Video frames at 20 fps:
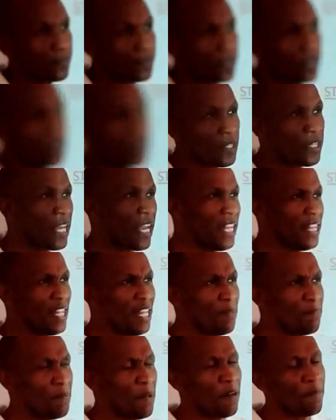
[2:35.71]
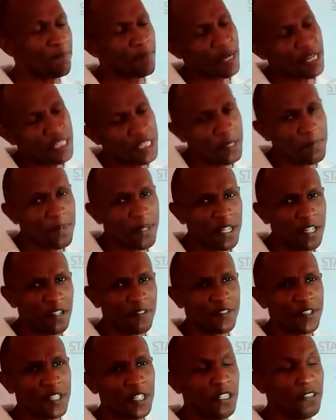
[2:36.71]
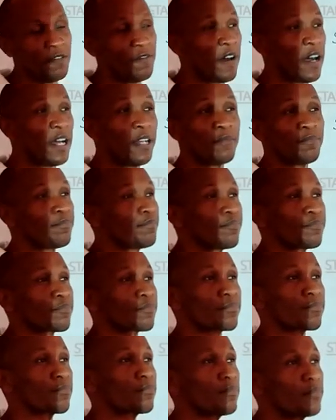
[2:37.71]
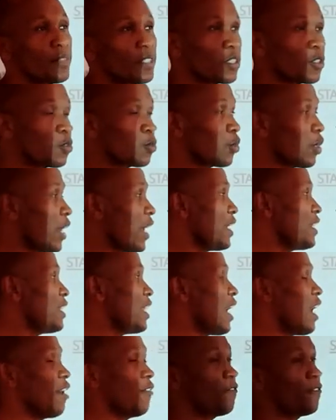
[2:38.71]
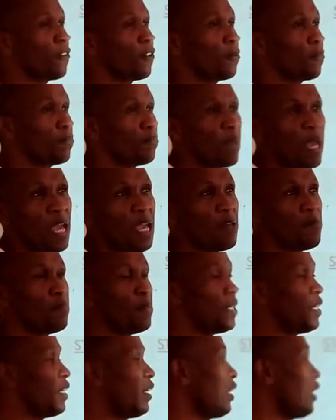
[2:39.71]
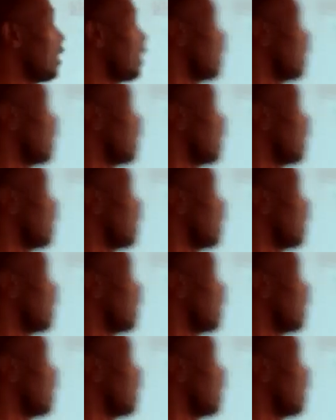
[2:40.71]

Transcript: So the enthalpy of precipitation of silver chloride therefore may be